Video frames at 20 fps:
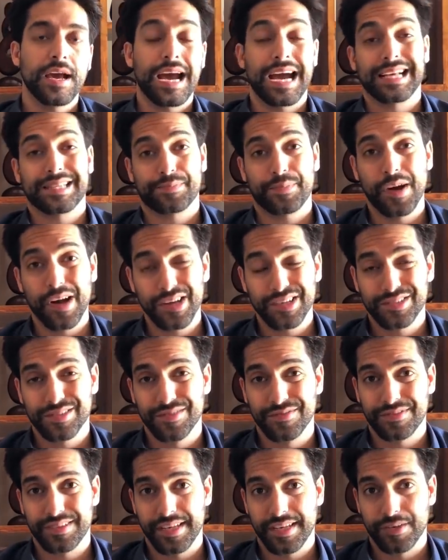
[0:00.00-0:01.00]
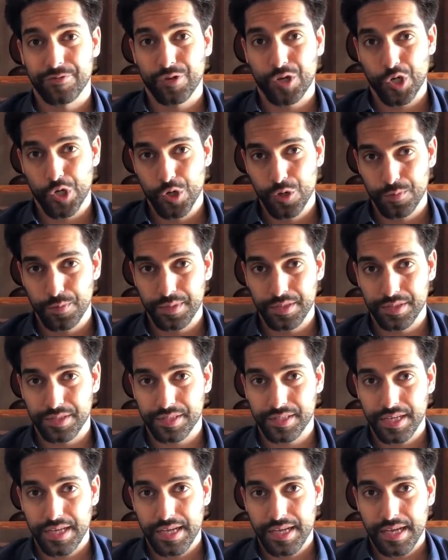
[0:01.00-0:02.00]
as part of their
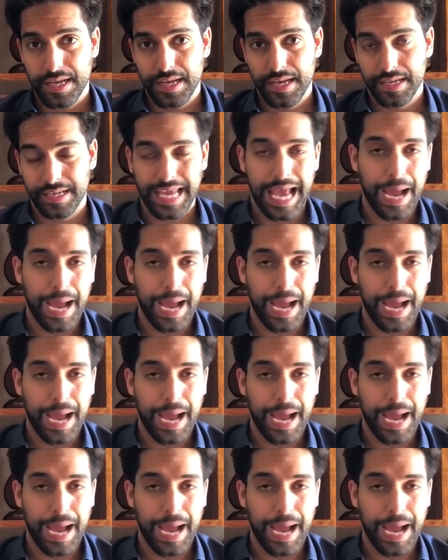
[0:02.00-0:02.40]
recruitment uh,